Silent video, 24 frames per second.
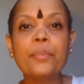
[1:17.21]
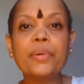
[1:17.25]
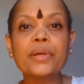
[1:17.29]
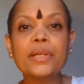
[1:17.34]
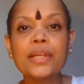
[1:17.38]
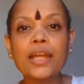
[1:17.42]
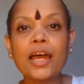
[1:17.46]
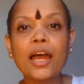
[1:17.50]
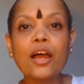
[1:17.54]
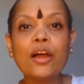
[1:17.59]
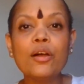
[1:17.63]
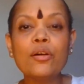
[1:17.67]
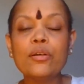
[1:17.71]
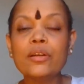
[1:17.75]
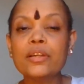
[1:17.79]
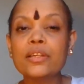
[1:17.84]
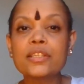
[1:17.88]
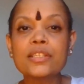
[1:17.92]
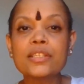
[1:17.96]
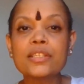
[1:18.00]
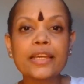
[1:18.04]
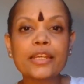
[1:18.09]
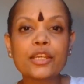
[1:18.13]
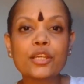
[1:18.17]
But now
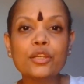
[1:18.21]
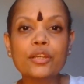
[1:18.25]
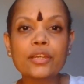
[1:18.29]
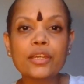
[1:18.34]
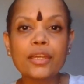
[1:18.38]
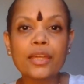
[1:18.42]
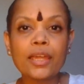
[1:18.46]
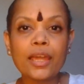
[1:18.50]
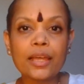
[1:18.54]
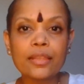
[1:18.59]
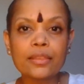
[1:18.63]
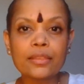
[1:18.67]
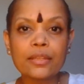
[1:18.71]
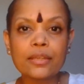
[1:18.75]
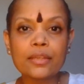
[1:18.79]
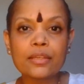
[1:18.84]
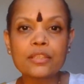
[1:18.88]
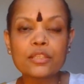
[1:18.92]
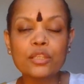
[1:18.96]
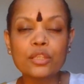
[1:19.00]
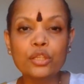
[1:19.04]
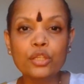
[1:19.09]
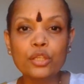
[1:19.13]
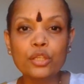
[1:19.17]
it's like looking at
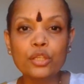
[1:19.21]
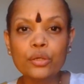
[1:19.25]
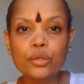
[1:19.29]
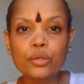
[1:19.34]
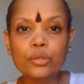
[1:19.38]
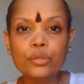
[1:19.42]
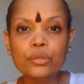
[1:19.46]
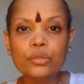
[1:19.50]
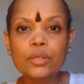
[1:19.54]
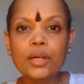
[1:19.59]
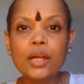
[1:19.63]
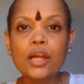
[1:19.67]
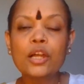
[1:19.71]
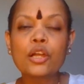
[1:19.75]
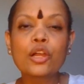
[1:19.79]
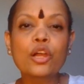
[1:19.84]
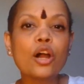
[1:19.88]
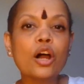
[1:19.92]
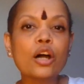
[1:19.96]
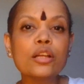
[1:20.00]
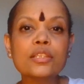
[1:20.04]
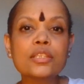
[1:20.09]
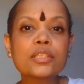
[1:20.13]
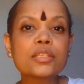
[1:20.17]
things new,
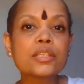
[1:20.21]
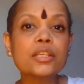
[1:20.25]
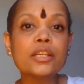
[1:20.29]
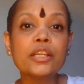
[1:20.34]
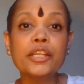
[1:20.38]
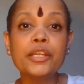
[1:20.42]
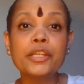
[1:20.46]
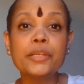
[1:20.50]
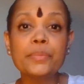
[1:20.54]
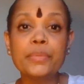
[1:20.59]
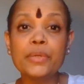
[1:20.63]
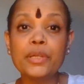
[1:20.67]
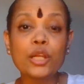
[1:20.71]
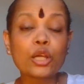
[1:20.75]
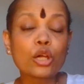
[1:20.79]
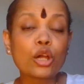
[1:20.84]
constantly